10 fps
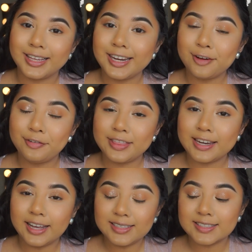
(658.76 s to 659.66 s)
Now for the
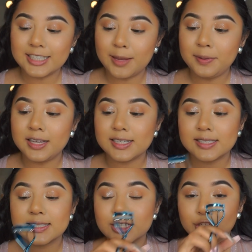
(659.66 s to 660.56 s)
next step
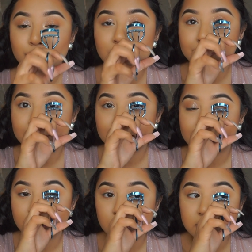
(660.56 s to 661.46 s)
is curling my
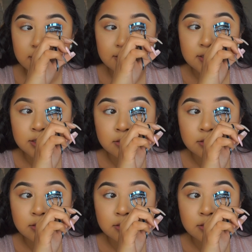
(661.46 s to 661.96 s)
lashes.